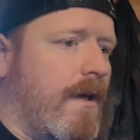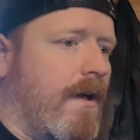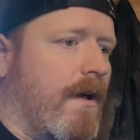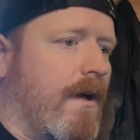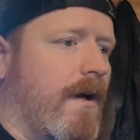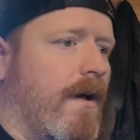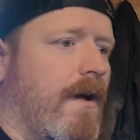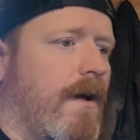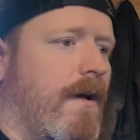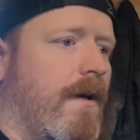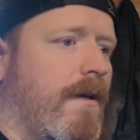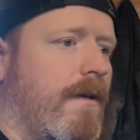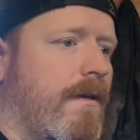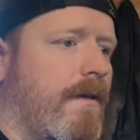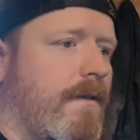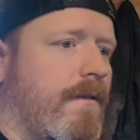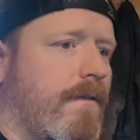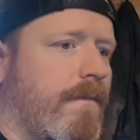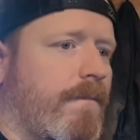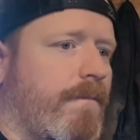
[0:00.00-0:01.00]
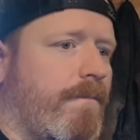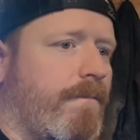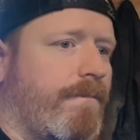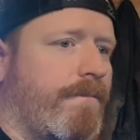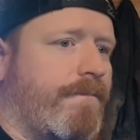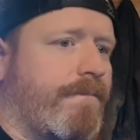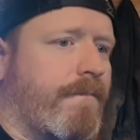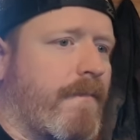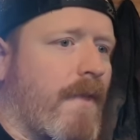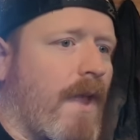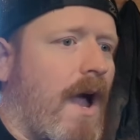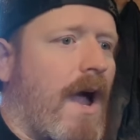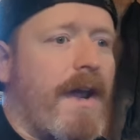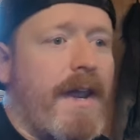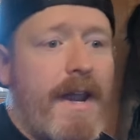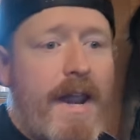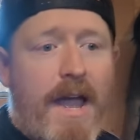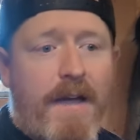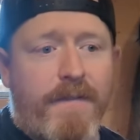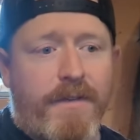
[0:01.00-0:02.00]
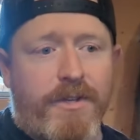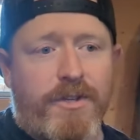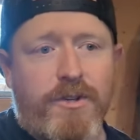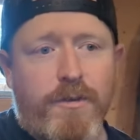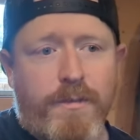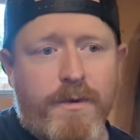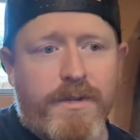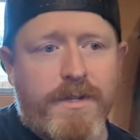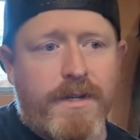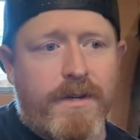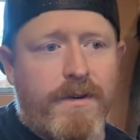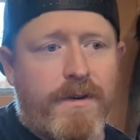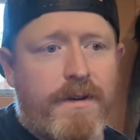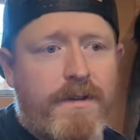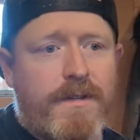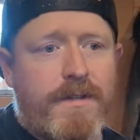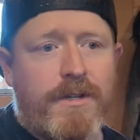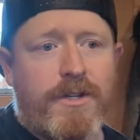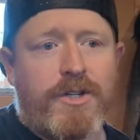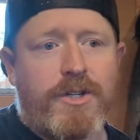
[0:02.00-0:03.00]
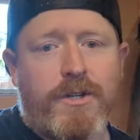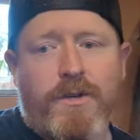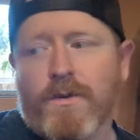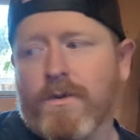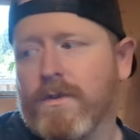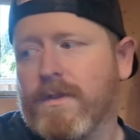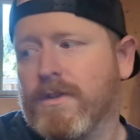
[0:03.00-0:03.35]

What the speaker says: I didn't have a super serious issue.